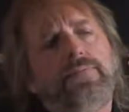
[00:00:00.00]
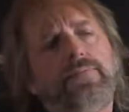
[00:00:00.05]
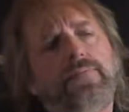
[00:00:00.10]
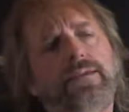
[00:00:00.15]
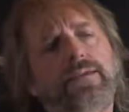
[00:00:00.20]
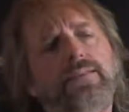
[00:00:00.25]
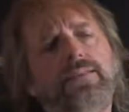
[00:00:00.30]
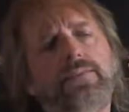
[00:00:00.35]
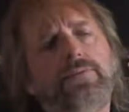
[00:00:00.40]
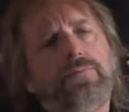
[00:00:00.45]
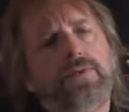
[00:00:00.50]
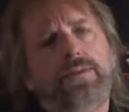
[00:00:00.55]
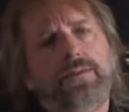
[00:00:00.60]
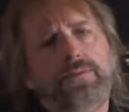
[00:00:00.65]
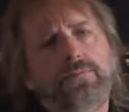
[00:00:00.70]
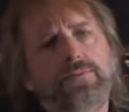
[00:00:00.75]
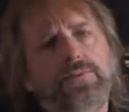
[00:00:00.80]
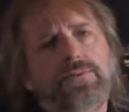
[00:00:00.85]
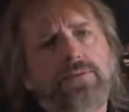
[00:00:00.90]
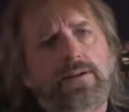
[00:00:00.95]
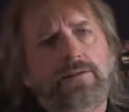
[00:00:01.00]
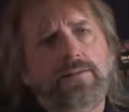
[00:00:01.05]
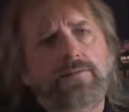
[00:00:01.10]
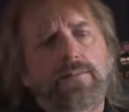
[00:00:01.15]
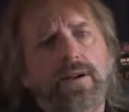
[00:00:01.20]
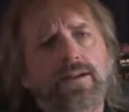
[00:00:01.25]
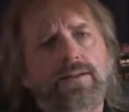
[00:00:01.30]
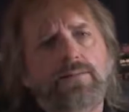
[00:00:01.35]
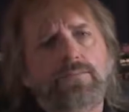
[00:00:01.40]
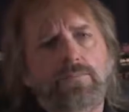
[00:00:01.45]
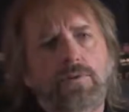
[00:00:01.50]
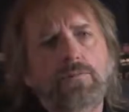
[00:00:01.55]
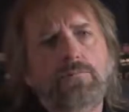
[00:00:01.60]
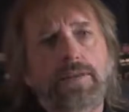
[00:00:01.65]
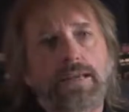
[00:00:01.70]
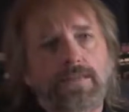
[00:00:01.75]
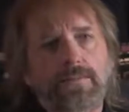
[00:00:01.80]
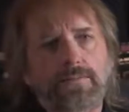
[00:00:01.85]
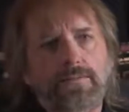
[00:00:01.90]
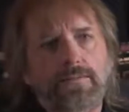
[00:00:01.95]
8th grade, we started a rock and roll
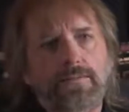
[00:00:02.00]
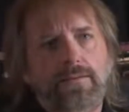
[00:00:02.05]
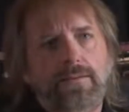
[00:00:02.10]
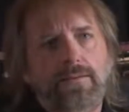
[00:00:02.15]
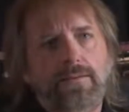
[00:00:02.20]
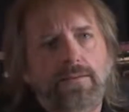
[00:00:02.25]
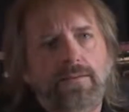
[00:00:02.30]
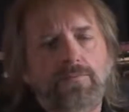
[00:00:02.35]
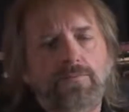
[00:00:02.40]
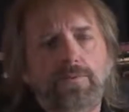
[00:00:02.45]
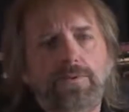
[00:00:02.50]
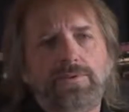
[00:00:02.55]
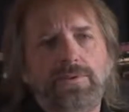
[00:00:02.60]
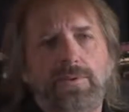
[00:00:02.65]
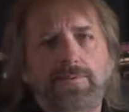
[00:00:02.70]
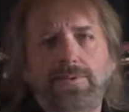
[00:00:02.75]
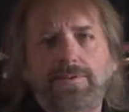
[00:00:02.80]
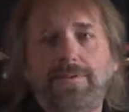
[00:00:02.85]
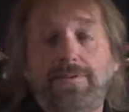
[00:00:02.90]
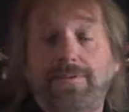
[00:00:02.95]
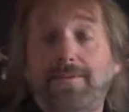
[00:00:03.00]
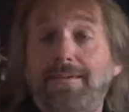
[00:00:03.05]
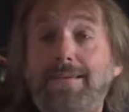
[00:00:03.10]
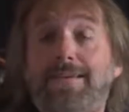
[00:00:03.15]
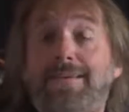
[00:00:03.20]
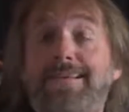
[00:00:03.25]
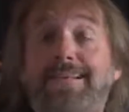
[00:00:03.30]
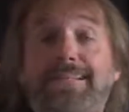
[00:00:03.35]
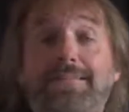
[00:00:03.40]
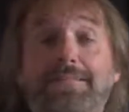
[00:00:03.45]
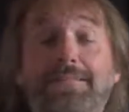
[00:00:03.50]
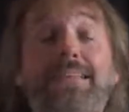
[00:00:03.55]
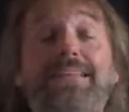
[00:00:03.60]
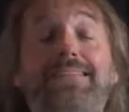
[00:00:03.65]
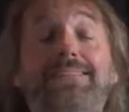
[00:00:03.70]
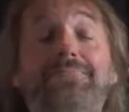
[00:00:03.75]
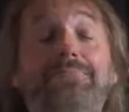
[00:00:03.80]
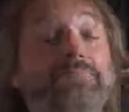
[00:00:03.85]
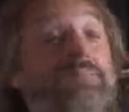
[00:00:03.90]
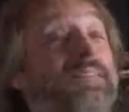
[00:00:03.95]
band, of which I was a
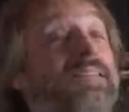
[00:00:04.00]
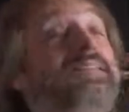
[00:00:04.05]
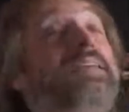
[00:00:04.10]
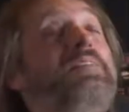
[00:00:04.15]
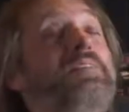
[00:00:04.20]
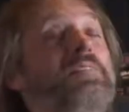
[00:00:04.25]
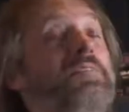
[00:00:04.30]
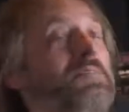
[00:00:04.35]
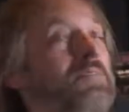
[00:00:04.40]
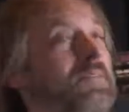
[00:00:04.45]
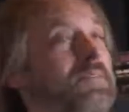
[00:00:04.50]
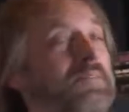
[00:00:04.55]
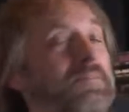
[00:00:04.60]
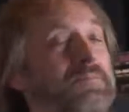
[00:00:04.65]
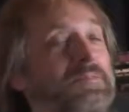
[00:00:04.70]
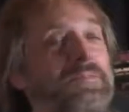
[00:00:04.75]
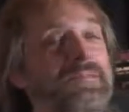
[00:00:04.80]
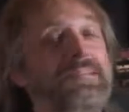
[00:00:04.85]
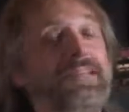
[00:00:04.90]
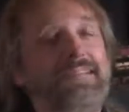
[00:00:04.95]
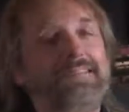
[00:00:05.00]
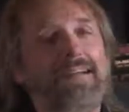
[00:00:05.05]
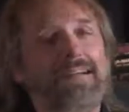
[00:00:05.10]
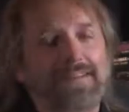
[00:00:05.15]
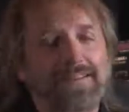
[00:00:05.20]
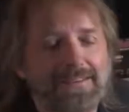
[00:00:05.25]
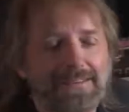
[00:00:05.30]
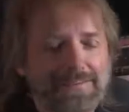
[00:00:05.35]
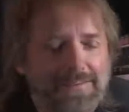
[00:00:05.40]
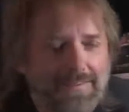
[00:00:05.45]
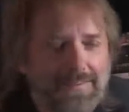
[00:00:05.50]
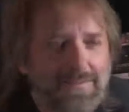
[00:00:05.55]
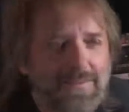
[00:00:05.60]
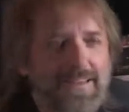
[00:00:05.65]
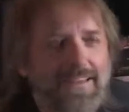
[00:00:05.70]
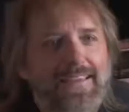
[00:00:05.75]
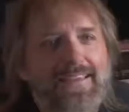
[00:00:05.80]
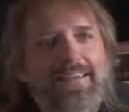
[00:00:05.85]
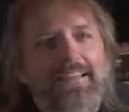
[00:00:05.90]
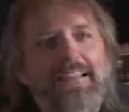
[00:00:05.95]
lead singer and a guitarist.
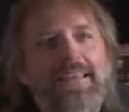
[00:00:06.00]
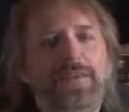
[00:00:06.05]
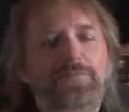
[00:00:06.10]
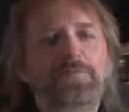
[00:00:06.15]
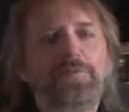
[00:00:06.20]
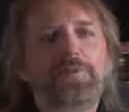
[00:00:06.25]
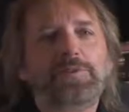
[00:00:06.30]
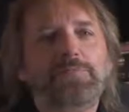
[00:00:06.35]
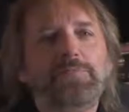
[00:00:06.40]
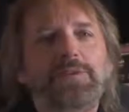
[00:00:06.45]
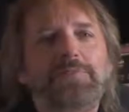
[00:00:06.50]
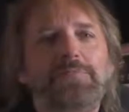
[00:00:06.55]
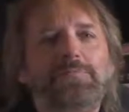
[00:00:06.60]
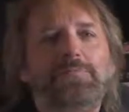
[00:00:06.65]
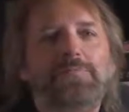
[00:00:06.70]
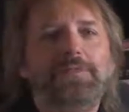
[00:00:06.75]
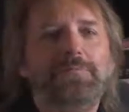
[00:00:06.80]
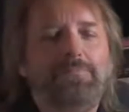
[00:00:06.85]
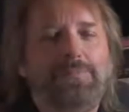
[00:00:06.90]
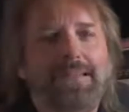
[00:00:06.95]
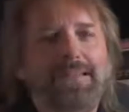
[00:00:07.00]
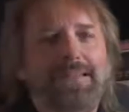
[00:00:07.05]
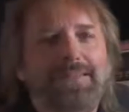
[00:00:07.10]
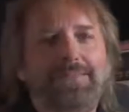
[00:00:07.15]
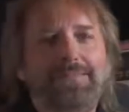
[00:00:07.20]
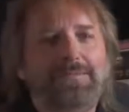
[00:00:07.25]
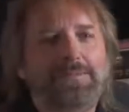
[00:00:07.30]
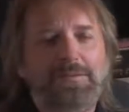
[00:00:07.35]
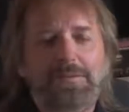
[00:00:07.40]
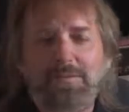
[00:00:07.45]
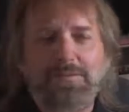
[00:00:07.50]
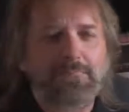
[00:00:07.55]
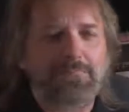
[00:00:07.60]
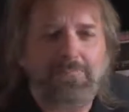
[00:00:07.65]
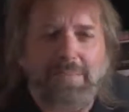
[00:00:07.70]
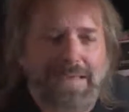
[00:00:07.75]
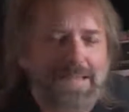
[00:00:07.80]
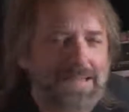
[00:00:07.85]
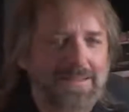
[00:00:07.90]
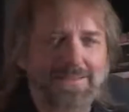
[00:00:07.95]
And of course, we played,
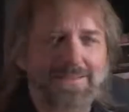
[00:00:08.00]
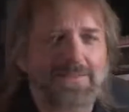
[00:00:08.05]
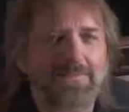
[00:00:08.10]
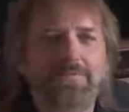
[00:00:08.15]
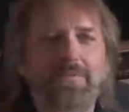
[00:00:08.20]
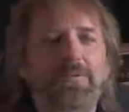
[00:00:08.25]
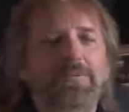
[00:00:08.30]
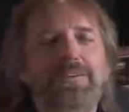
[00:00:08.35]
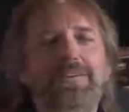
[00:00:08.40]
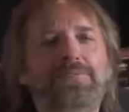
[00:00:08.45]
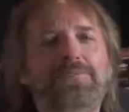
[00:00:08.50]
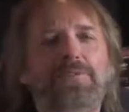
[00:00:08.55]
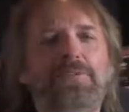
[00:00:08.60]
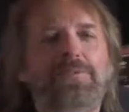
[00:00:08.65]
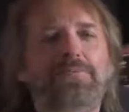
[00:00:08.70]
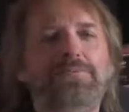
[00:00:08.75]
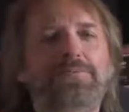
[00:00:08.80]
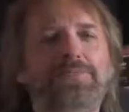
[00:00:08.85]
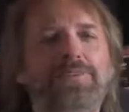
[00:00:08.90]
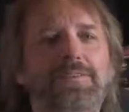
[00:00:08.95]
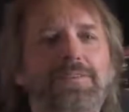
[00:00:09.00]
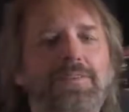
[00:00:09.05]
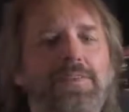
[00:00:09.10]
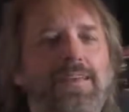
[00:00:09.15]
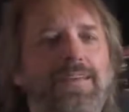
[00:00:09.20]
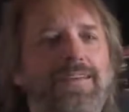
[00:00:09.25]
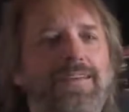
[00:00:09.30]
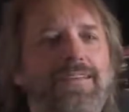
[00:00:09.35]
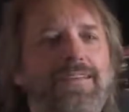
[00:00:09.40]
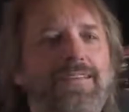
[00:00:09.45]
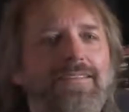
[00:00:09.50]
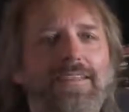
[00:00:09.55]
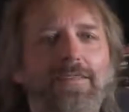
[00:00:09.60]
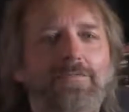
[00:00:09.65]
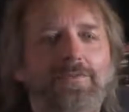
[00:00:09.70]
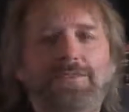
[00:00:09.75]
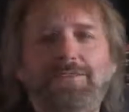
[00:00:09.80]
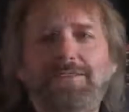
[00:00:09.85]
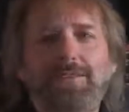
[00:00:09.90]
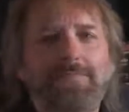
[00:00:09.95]
Beatles and Rolling Stones, and that
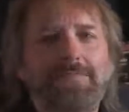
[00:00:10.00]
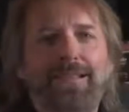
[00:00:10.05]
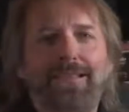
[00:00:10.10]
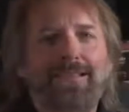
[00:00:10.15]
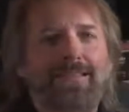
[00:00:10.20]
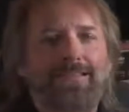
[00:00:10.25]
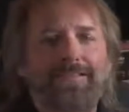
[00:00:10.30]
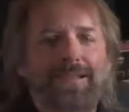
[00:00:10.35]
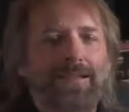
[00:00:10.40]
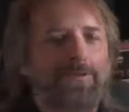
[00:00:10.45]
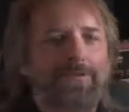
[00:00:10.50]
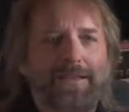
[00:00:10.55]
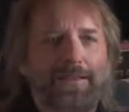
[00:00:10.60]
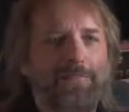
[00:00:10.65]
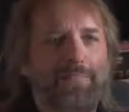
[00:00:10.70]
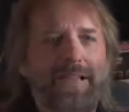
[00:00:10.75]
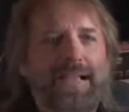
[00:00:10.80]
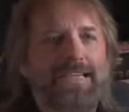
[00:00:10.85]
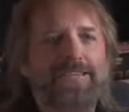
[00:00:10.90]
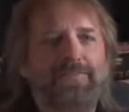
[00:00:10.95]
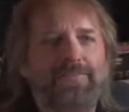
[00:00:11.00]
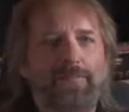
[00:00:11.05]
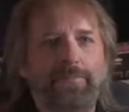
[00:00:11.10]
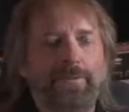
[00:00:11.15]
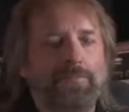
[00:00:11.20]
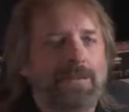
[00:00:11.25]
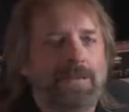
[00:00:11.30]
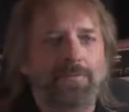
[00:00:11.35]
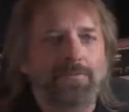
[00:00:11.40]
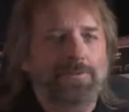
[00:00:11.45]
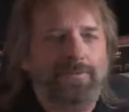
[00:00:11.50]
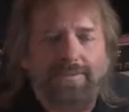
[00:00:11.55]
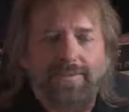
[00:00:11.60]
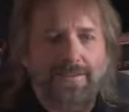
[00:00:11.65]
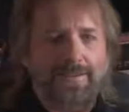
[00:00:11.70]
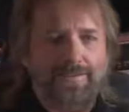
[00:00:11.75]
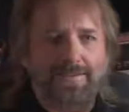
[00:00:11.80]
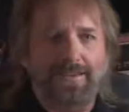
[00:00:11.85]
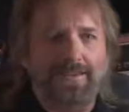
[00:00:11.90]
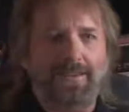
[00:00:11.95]
was seemed like not only a blasphemy, but it was
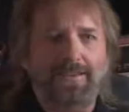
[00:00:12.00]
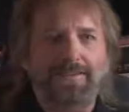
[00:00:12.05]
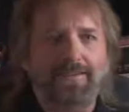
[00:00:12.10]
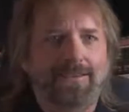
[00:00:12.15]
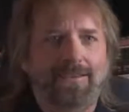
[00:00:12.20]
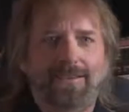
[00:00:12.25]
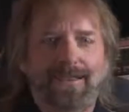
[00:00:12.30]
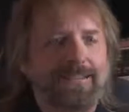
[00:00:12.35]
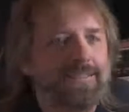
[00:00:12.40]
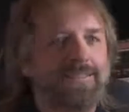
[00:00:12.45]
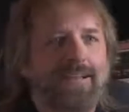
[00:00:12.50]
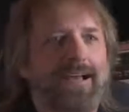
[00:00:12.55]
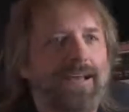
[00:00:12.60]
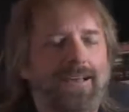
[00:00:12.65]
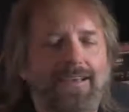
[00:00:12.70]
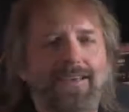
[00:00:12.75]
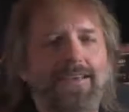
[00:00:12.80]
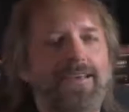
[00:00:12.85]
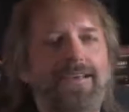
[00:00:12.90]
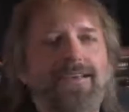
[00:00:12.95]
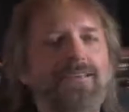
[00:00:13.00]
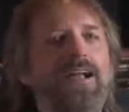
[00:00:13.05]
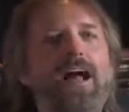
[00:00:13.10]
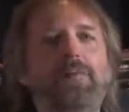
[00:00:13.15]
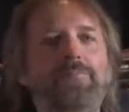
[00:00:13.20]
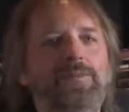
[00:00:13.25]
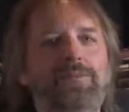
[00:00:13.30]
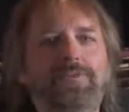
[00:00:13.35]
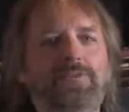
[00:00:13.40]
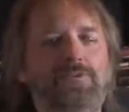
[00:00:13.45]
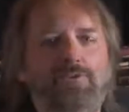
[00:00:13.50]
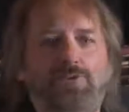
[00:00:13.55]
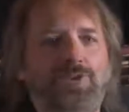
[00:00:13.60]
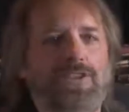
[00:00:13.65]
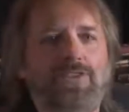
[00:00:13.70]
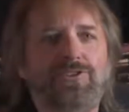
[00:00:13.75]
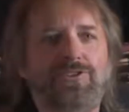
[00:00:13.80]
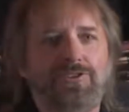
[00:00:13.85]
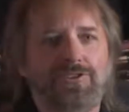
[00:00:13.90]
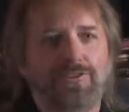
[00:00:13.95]
seen as an anti-communist
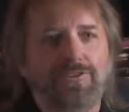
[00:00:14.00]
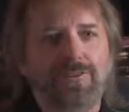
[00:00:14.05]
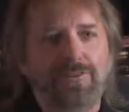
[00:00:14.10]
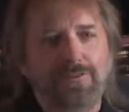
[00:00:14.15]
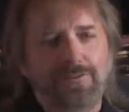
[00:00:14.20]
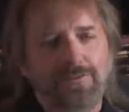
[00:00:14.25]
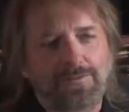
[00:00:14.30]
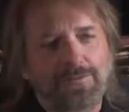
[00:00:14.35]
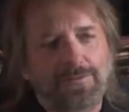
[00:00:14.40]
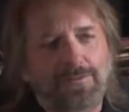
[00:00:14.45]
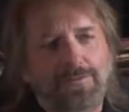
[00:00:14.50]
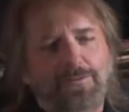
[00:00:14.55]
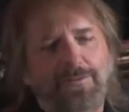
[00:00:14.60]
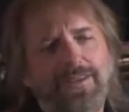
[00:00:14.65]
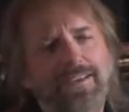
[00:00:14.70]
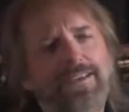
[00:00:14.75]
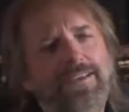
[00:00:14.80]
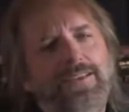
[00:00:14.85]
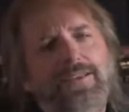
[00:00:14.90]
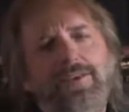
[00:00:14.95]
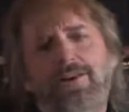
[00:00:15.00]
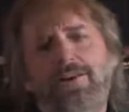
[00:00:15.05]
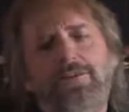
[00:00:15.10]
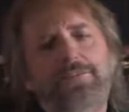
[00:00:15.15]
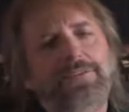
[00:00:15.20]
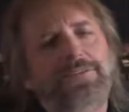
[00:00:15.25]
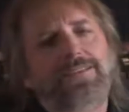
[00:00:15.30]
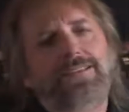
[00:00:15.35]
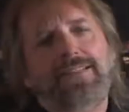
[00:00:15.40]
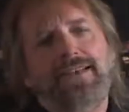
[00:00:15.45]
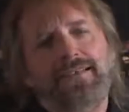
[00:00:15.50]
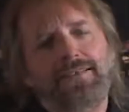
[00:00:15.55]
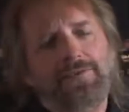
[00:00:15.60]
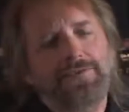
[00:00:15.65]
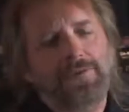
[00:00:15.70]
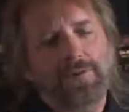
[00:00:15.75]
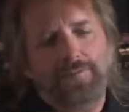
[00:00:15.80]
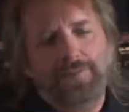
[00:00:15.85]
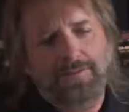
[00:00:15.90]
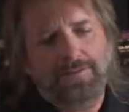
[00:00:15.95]
gesture, So always had a lot of
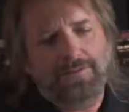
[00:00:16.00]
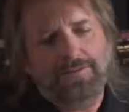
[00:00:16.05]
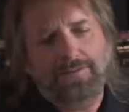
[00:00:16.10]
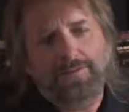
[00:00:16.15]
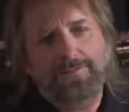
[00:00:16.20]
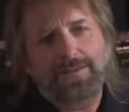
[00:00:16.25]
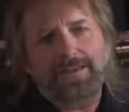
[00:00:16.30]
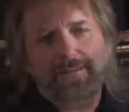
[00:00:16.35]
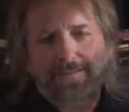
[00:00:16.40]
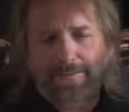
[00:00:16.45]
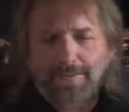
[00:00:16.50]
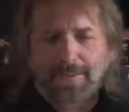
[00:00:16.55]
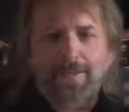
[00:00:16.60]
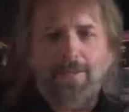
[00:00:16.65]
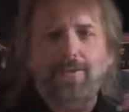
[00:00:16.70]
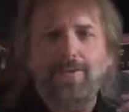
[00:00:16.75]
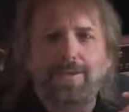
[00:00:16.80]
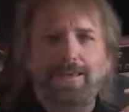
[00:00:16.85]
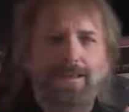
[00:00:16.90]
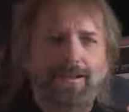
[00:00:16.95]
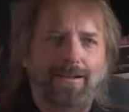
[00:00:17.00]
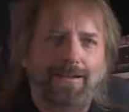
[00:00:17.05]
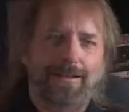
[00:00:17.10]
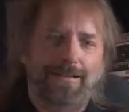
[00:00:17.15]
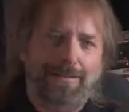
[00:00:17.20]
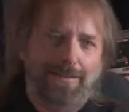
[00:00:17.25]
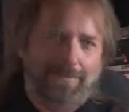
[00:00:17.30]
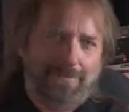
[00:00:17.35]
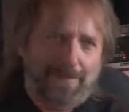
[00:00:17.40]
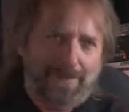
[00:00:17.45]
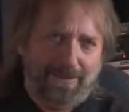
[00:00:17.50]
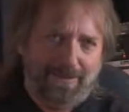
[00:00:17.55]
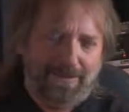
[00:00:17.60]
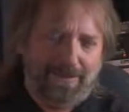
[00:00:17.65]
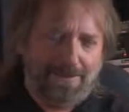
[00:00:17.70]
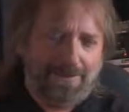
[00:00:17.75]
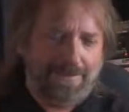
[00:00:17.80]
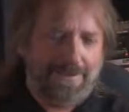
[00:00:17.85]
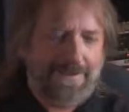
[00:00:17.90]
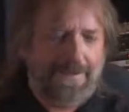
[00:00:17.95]
troubles because of the long hair and everything
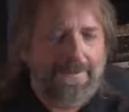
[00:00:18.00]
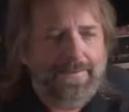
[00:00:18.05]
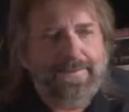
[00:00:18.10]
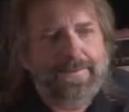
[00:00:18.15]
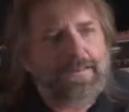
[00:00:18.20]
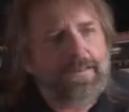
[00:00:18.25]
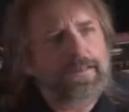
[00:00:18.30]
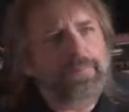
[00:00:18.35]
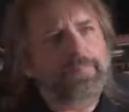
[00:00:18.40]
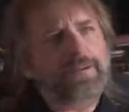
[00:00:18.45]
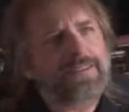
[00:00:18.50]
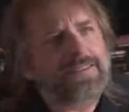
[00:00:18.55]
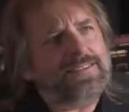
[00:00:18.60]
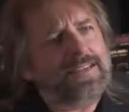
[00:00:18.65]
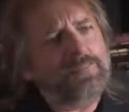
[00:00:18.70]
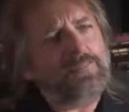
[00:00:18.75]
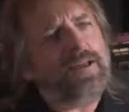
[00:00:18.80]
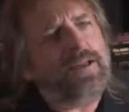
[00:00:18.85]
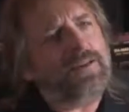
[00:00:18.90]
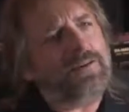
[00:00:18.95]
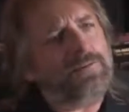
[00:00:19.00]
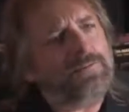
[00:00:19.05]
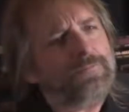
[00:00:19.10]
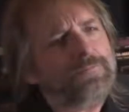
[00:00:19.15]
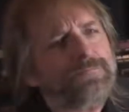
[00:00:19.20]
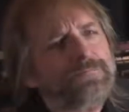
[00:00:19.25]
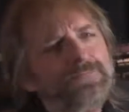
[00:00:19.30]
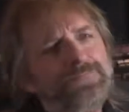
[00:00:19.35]
else. But somehow,